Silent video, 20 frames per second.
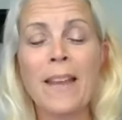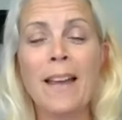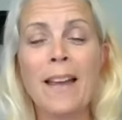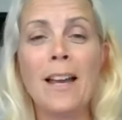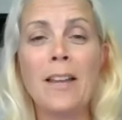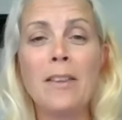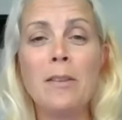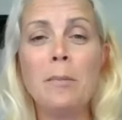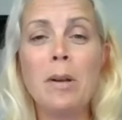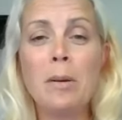
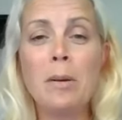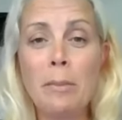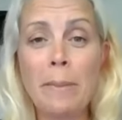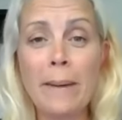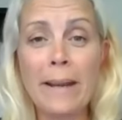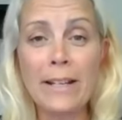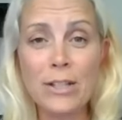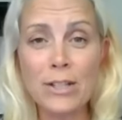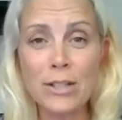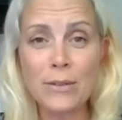The minimum
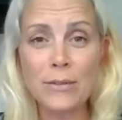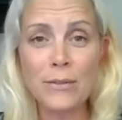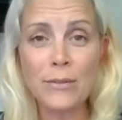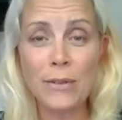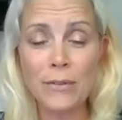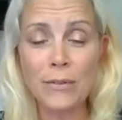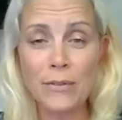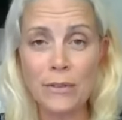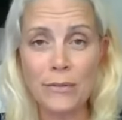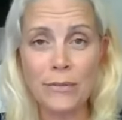age is
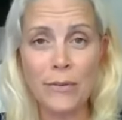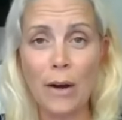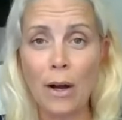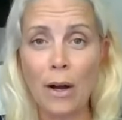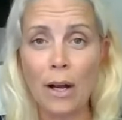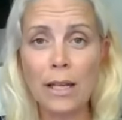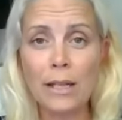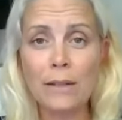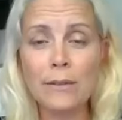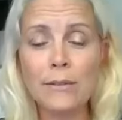
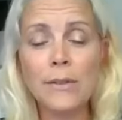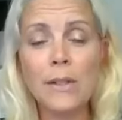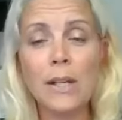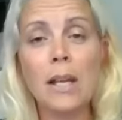55,